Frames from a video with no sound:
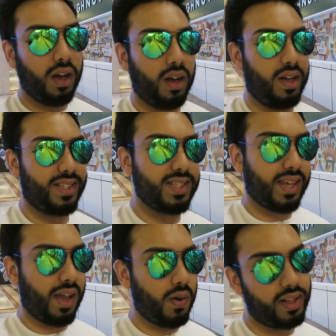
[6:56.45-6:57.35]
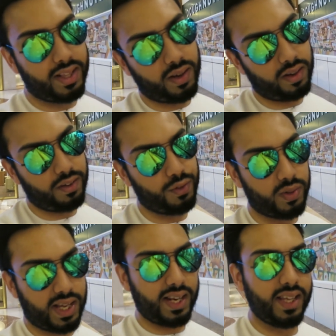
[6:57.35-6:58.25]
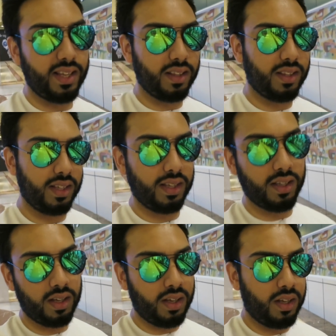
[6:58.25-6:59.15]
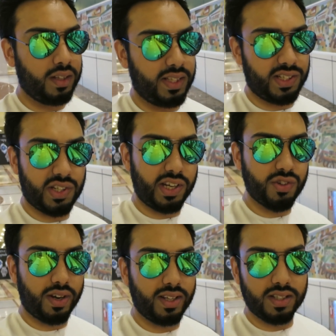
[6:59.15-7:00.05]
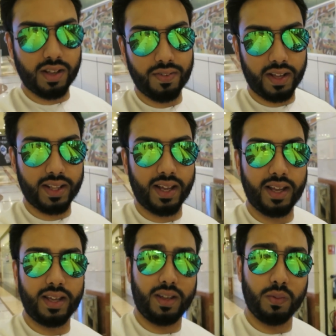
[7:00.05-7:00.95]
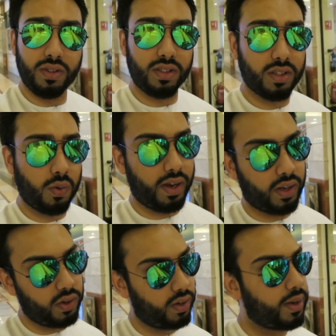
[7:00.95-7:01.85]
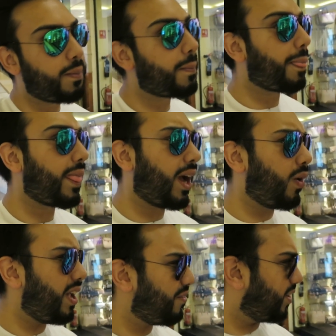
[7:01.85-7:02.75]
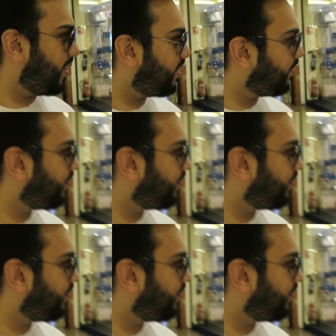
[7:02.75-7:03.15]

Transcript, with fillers: uh, a discount, and then if you tally in the, the exchange rate and stuff like that, it was quite good. However,